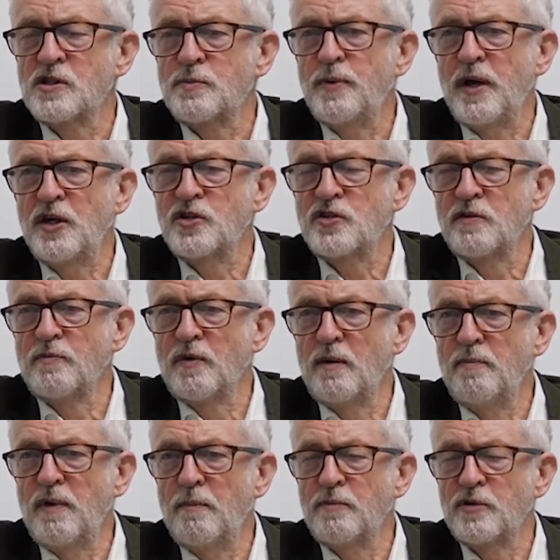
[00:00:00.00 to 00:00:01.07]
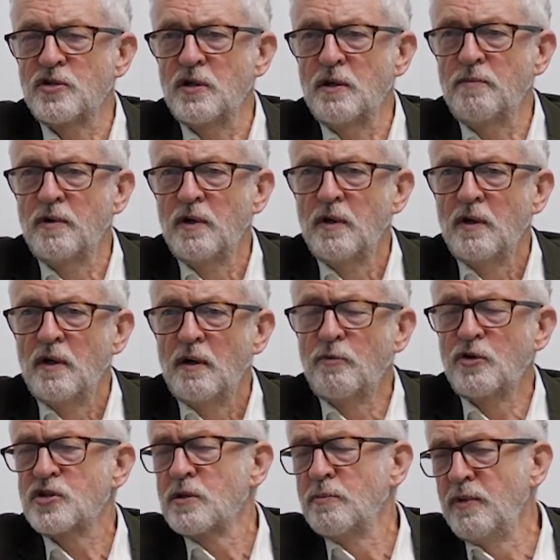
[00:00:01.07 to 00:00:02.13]
suspension of my membership,
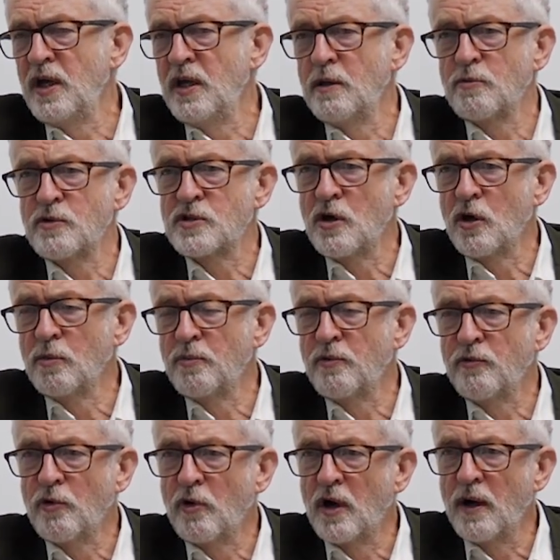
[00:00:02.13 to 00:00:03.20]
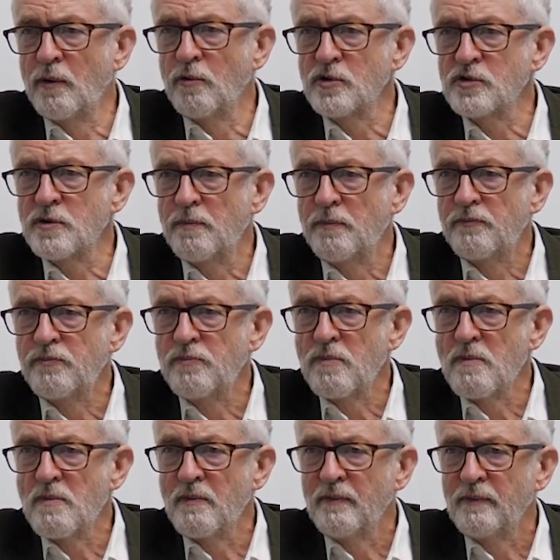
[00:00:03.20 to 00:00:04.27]
which the media were told before I was.
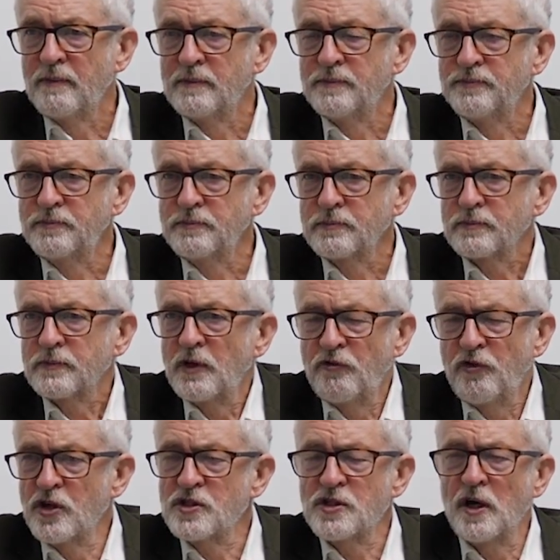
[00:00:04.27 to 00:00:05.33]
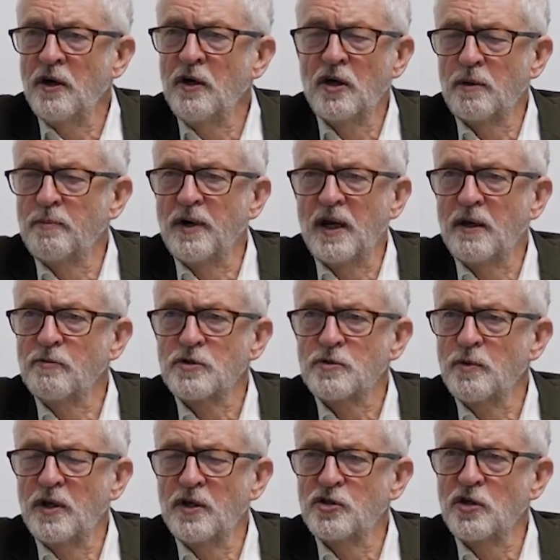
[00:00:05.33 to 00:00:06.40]
First I heard about it
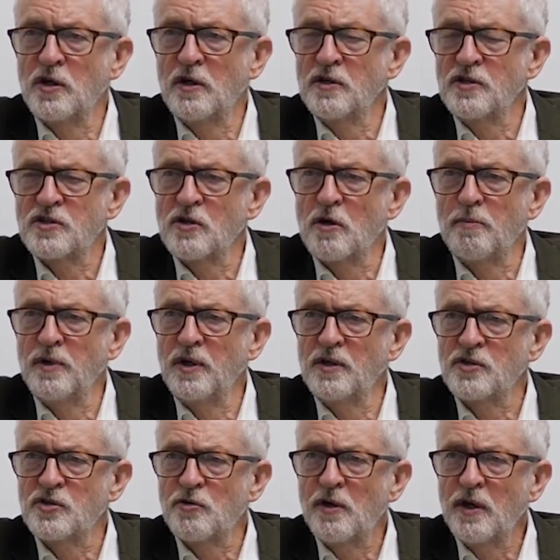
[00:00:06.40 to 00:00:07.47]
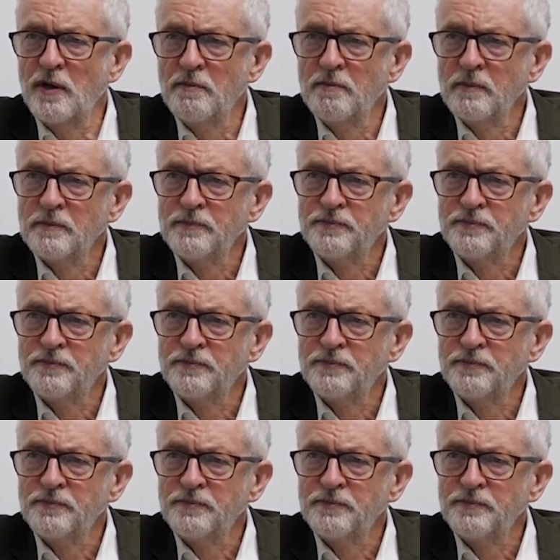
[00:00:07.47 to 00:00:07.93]
was when a journalist stopped me in the street